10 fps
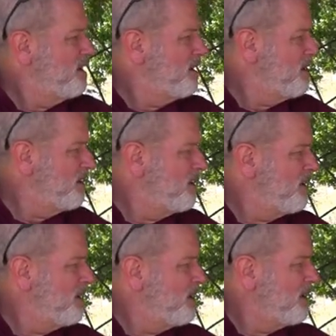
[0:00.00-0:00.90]
But it
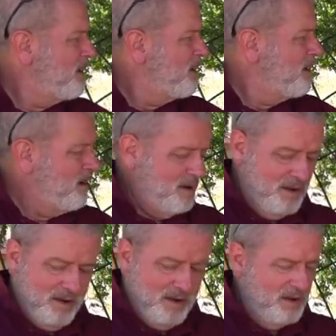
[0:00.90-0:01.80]
wasn't until
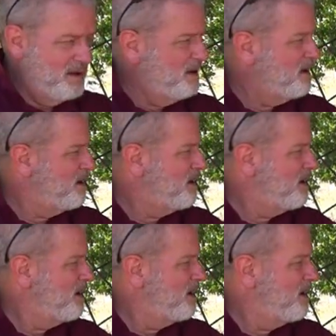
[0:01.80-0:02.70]
I went